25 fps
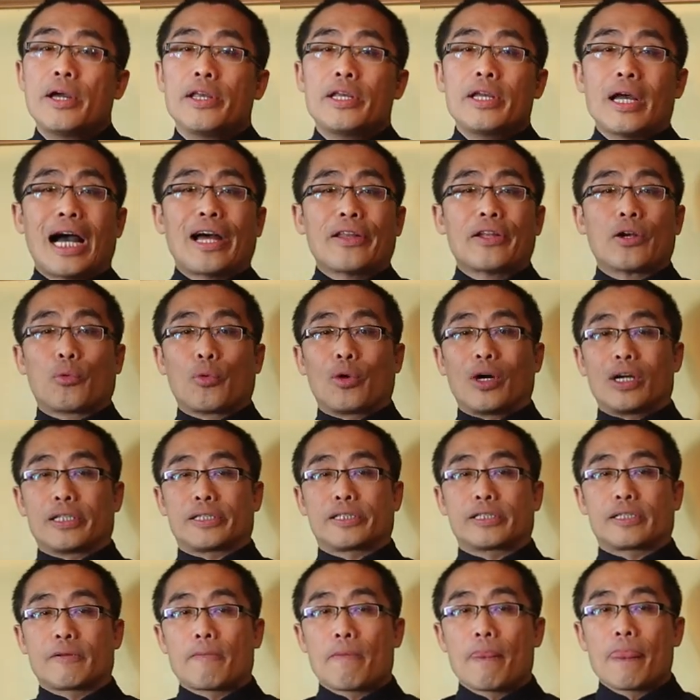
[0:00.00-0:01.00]
In other
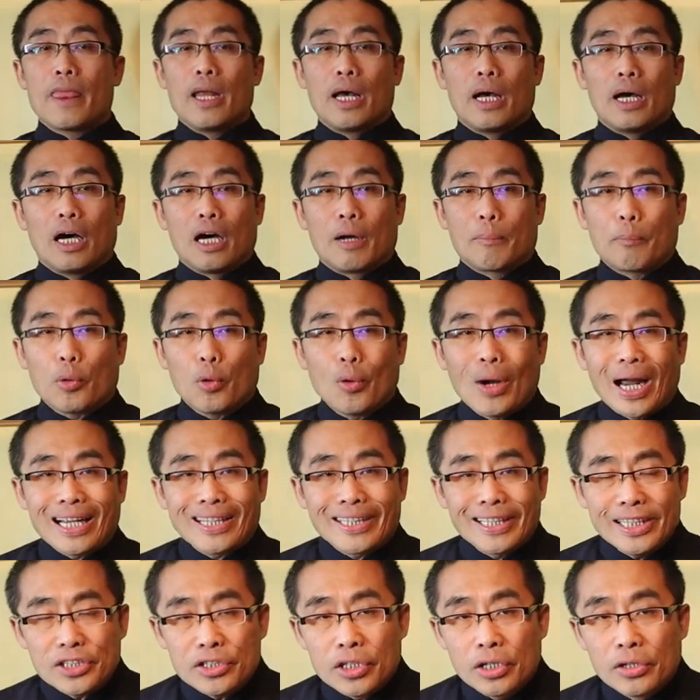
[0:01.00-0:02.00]
words, a
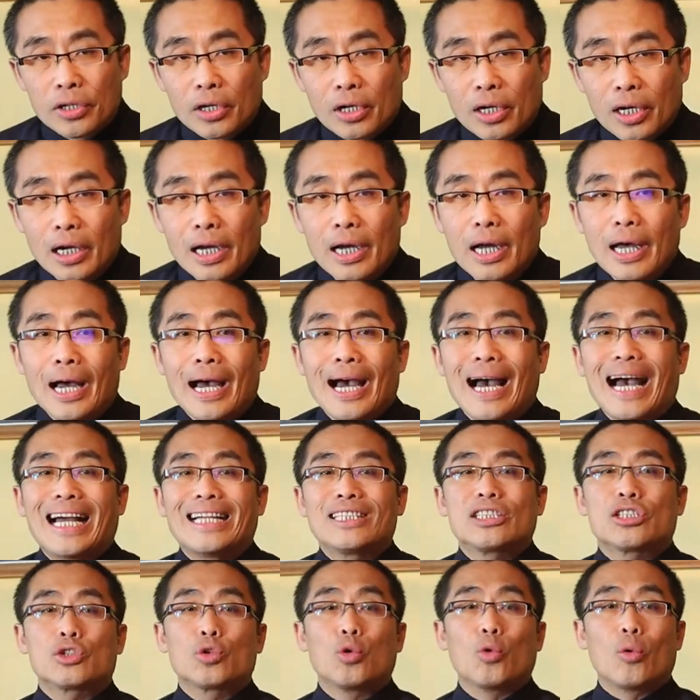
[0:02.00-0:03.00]
practitioner
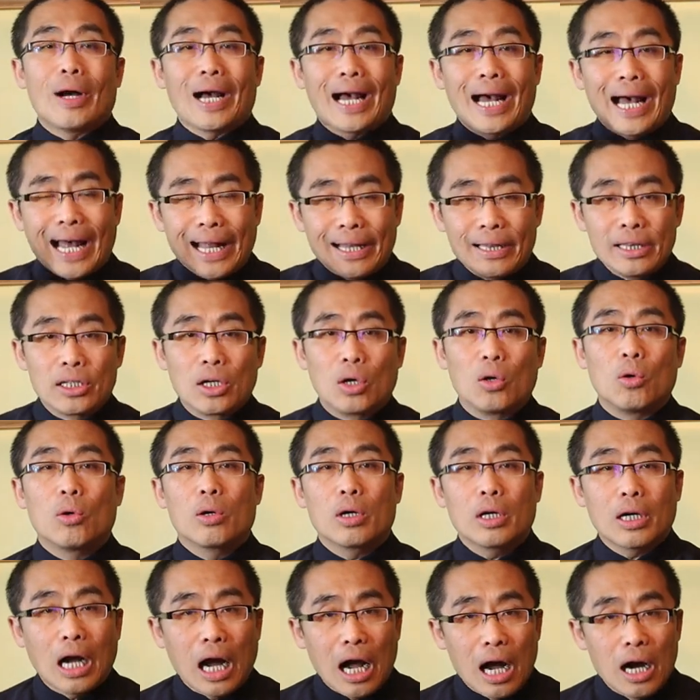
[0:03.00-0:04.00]
has to
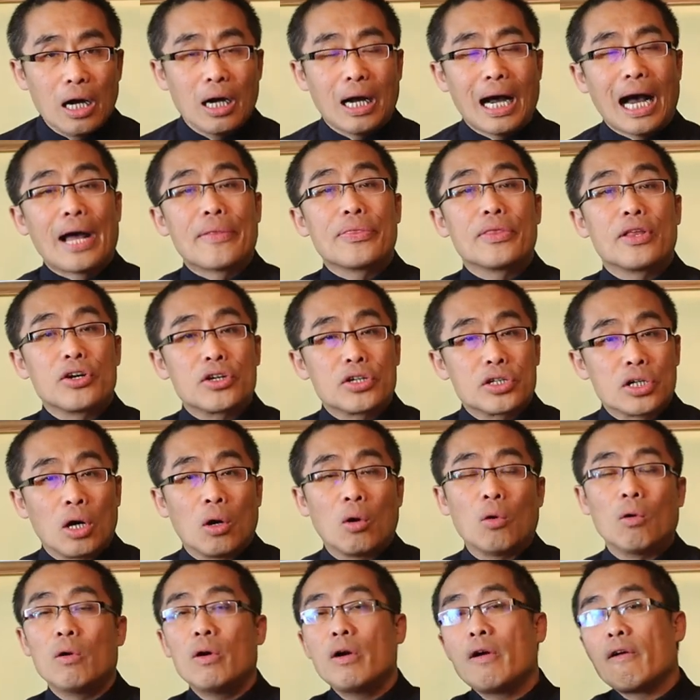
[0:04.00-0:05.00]
handle Gang and
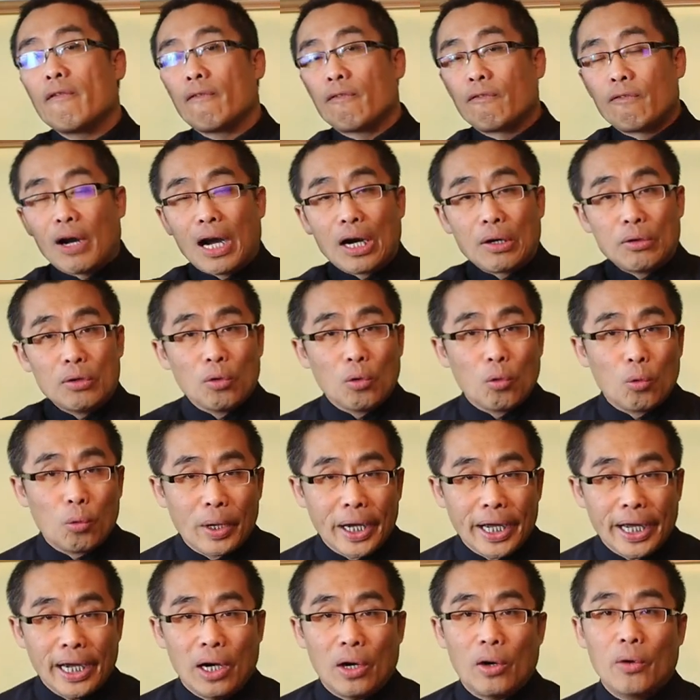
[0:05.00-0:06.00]
Rou very
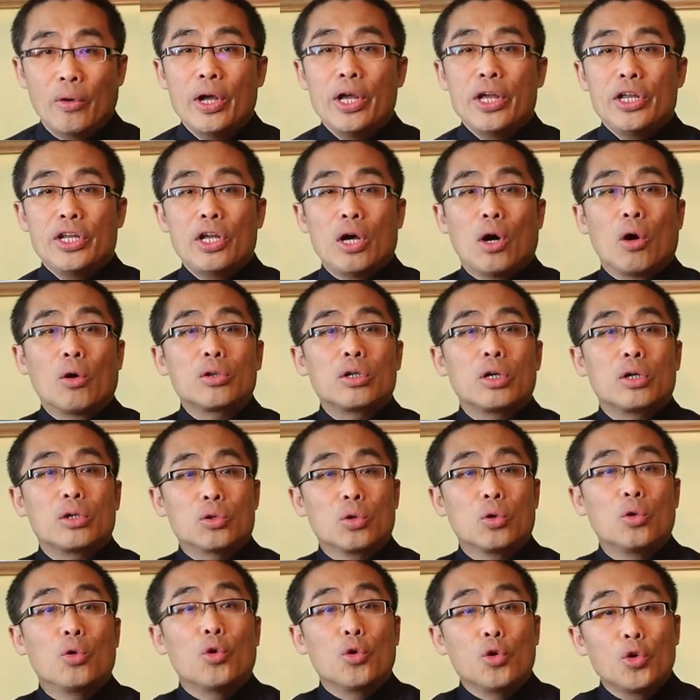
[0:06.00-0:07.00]
well in order
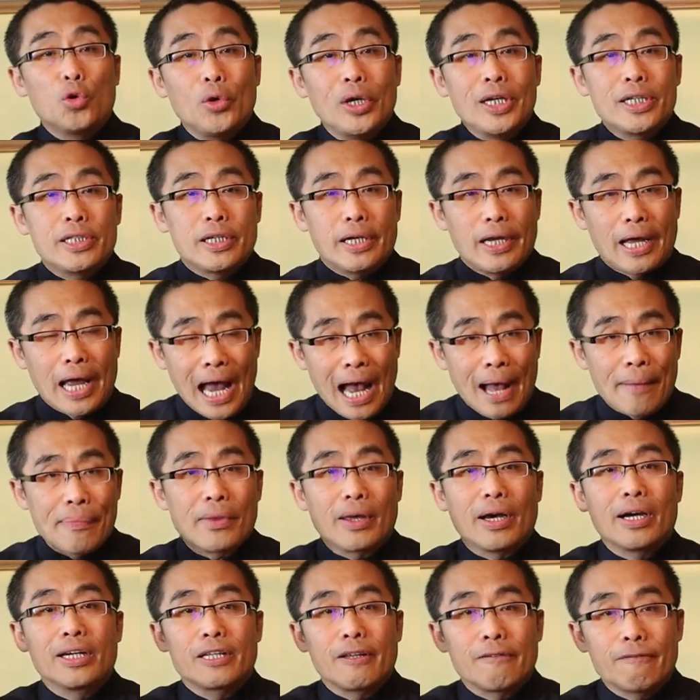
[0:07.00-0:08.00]
to reach
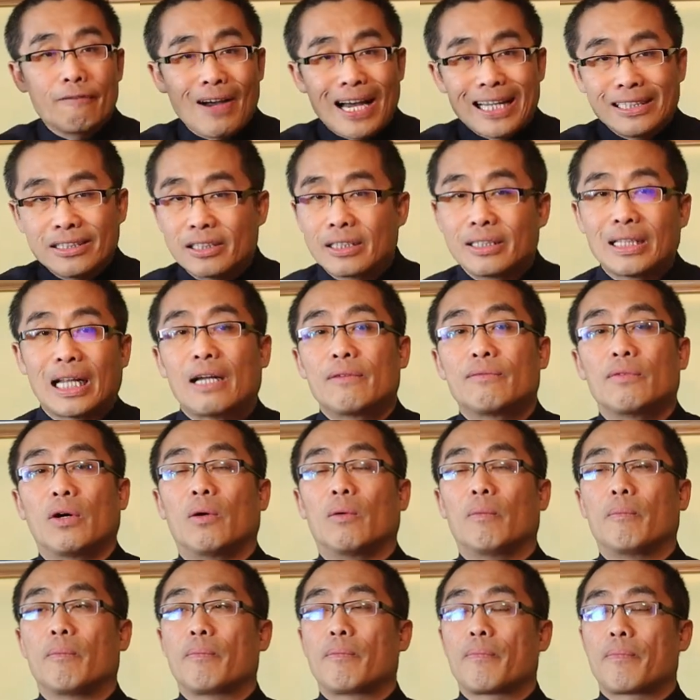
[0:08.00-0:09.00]
an advanced
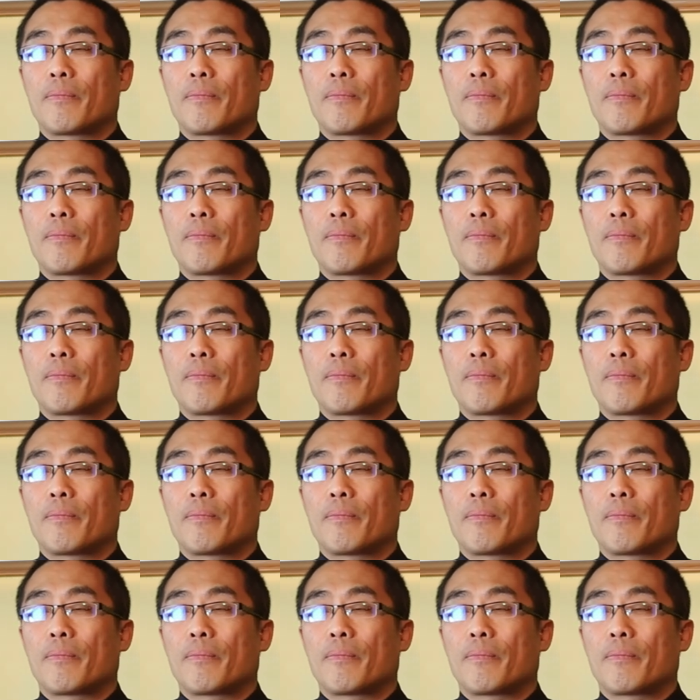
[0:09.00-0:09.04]
level.